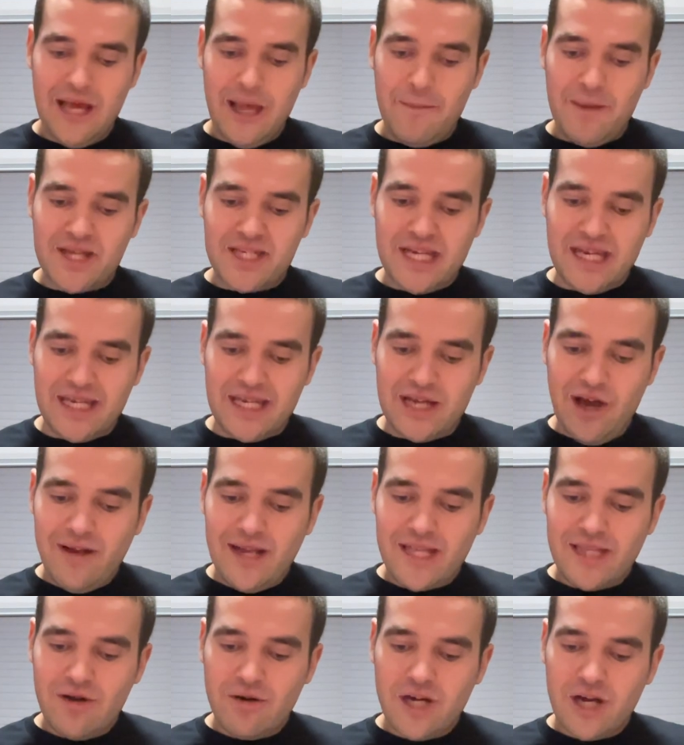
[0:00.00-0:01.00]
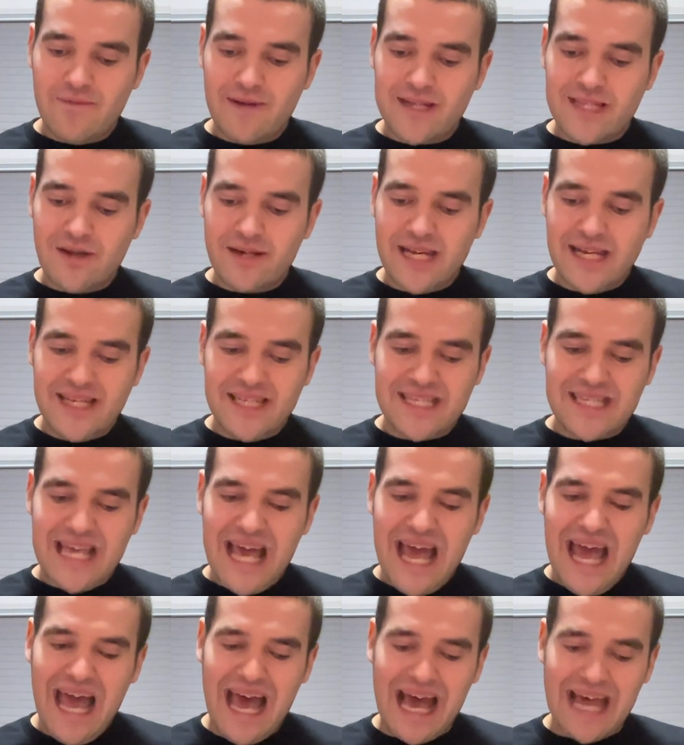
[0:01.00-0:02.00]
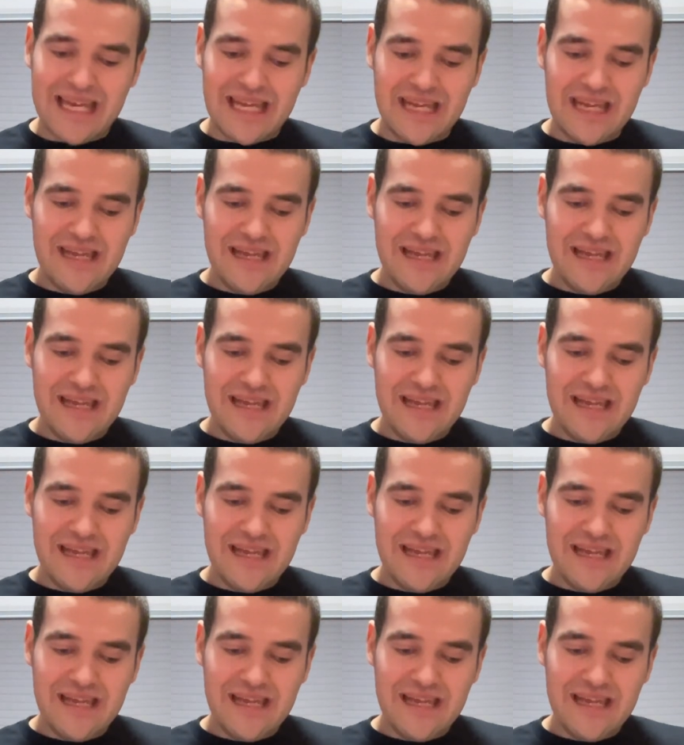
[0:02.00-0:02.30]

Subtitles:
But she noticed Luca was looking sad.